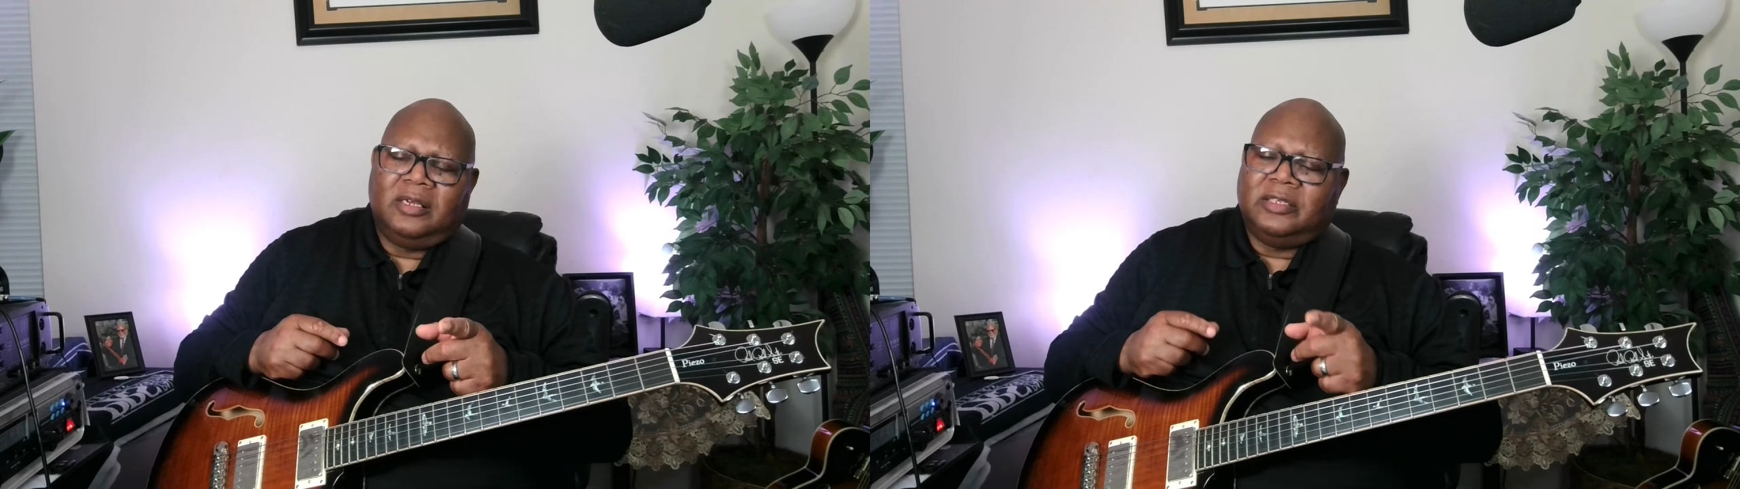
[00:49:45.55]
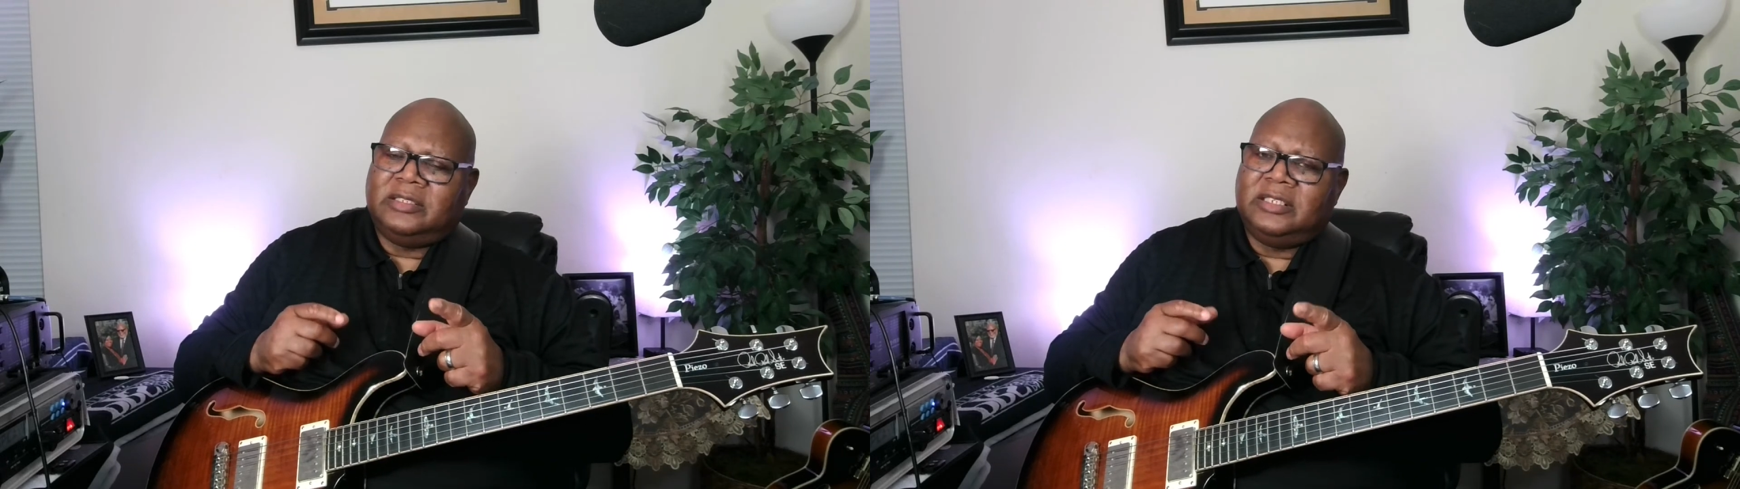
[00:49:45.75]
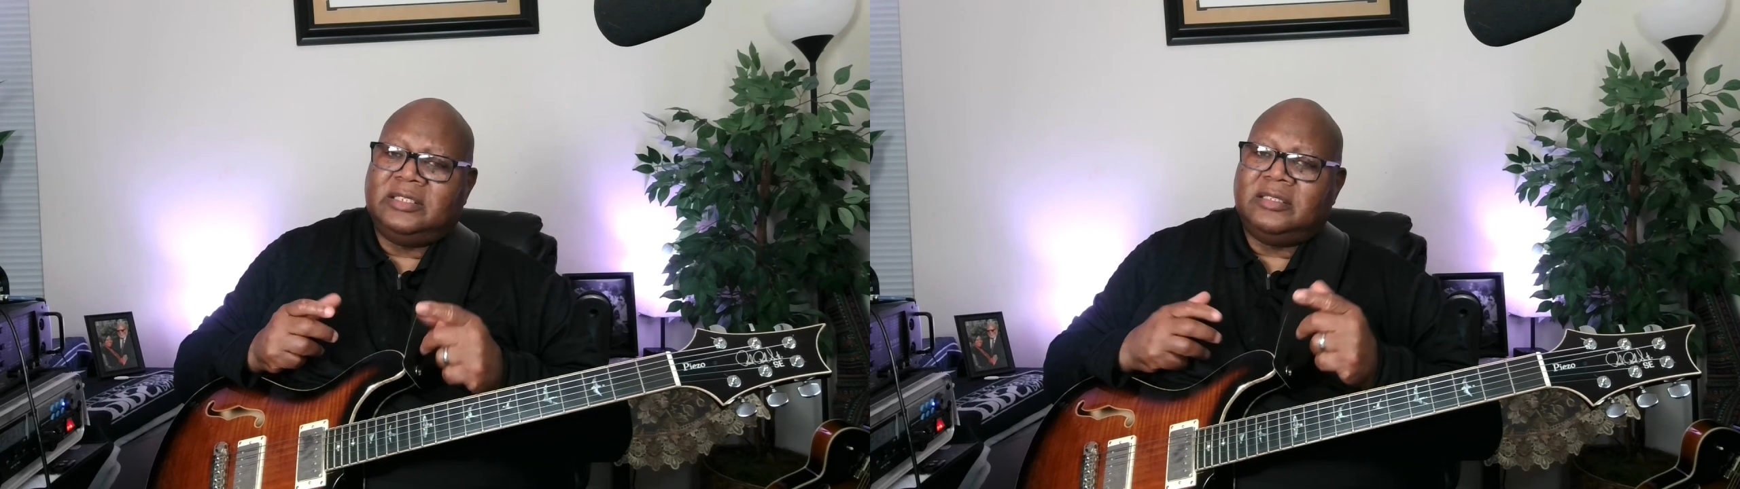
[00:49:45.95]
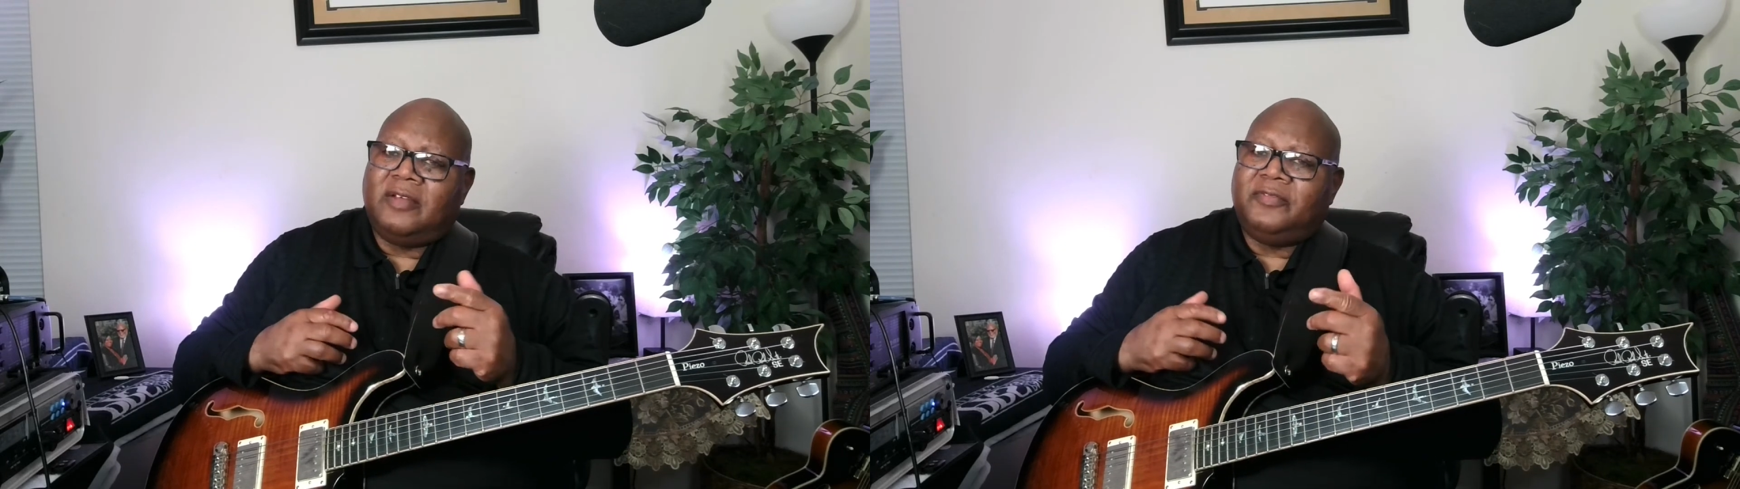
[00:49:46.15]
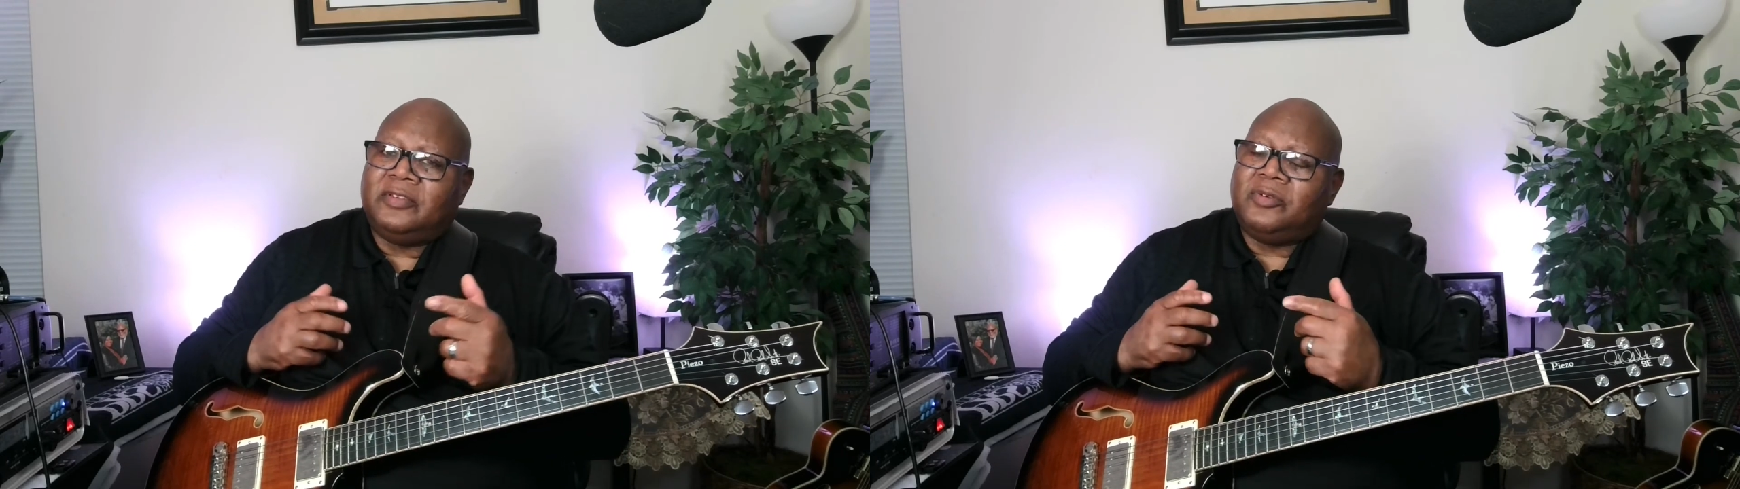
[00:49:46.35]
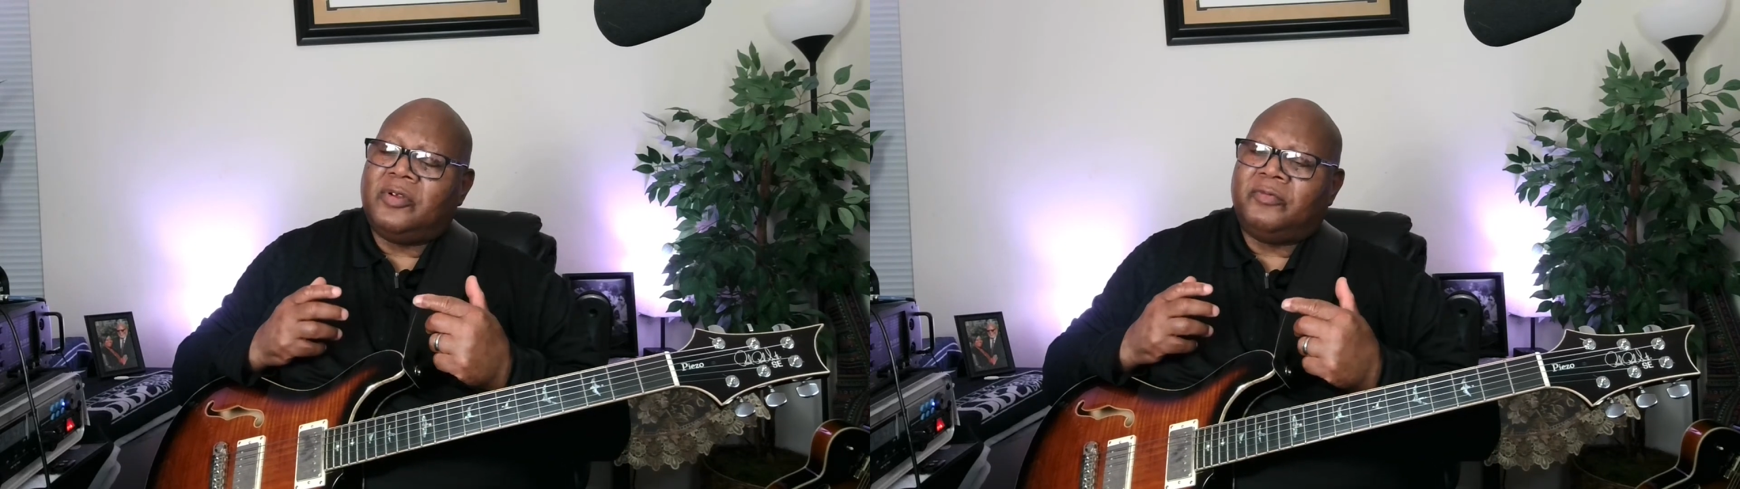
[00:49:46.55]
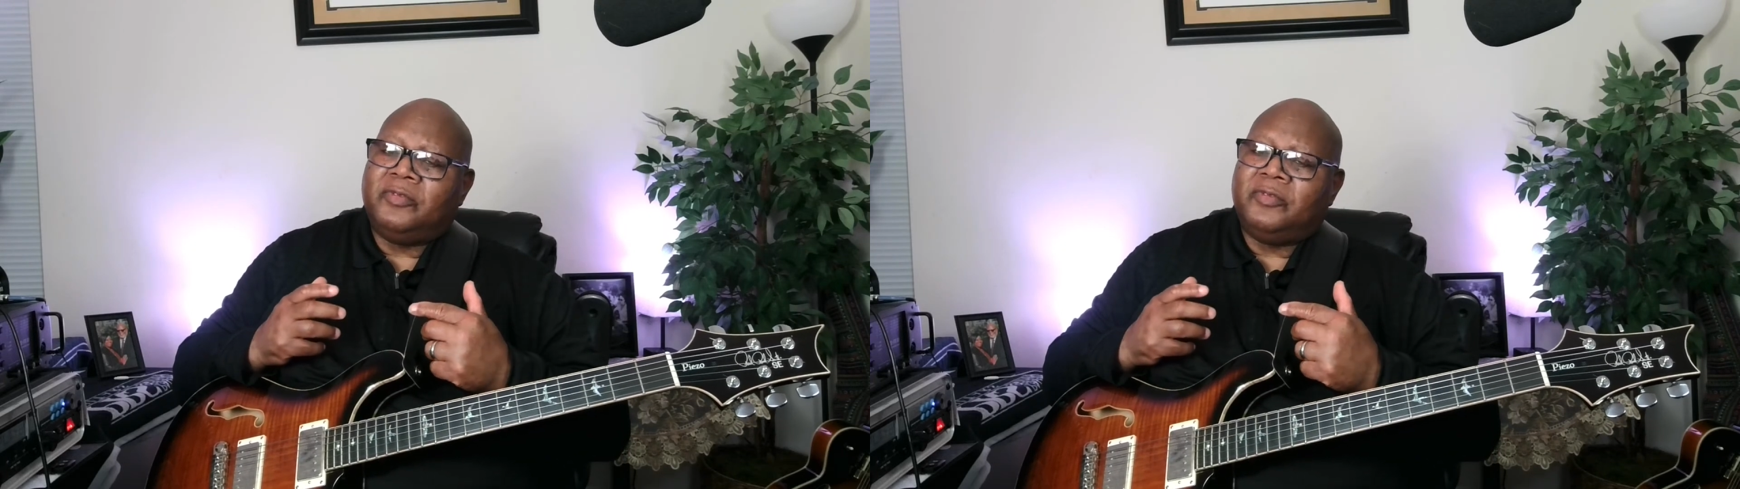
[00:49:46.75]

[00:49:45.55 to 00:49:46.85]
because this stuff is going to